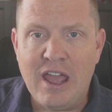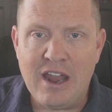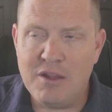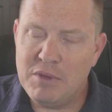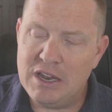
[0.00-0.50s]

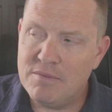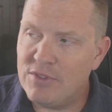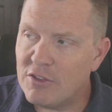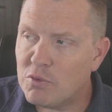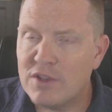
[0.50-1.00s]
And I mean,
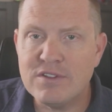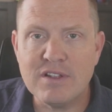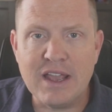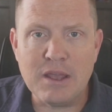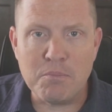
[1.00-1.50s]
this wasn't
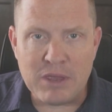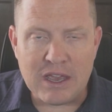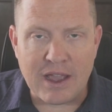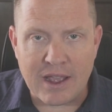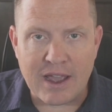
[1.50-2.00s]
like
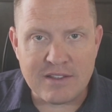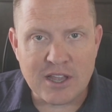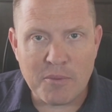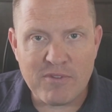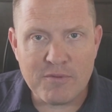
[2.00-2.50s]
PII
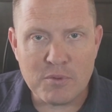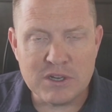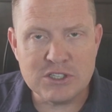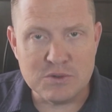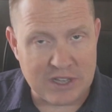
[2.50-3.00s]
type of
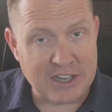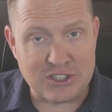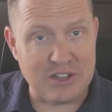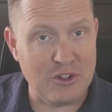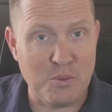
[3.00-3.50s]
information. It was
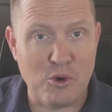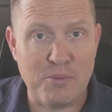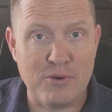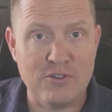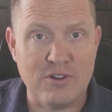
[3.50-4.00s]
actually a little more
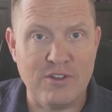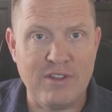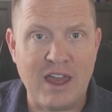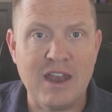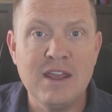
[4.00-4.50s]
personal than
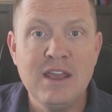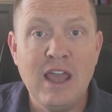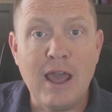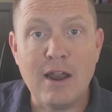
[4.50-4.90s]
that. And a